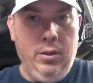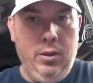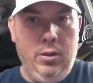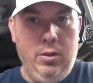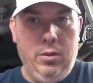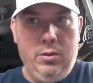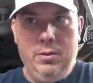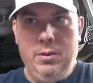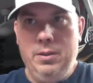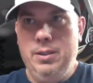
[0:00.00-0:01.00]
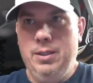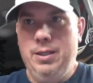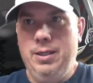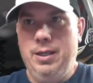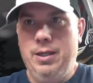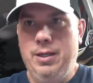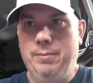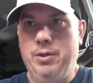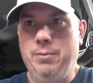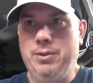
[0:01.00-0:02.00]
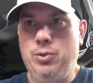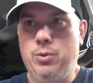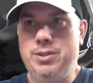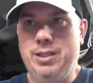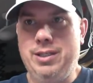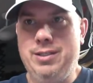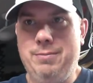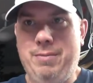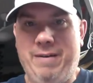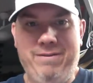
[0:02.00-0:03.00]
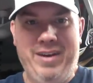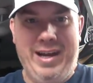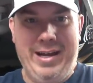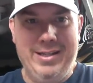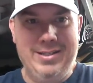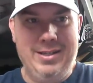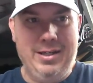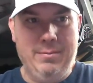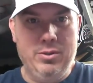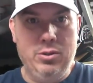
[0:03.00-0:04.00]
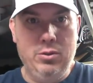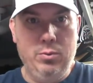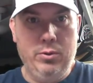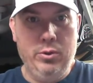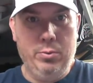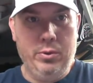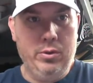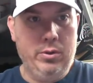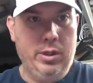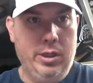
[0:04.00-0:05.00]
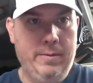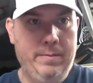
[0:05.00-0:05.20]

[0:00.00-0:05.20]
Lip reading: Whew. I'm coming towards the end of my fast and I am super duper hungry.